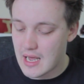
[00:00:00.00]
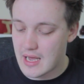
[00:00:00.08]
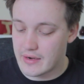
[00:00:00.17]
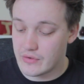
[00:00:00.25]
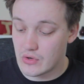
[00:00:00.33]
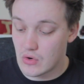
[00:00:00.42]

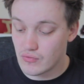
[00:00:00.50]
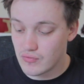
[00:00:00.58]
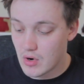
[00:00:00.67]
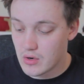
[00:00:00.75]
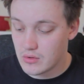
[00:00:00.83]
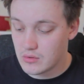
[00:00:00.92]
and a
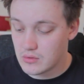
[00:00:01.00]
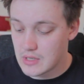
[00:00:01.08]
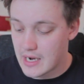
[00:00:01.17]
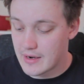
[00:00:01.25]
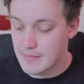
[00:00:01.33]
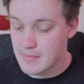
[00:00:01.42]
road,
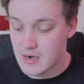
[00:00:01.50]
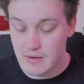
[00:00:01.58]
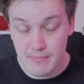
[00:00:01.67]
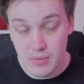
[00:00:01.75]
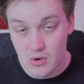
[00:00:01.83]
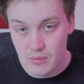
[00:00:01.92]
and a
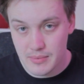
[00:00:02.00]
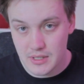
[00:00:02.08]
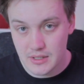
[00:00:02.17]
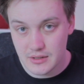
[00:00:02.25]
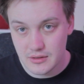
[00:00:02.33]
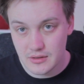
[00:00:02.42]
Mary
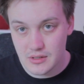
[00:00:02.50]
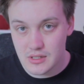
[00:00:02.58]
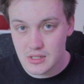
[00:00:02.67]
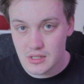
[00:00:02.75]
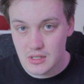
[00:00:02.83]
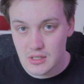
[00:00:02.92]

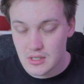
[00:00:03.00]
Poppins,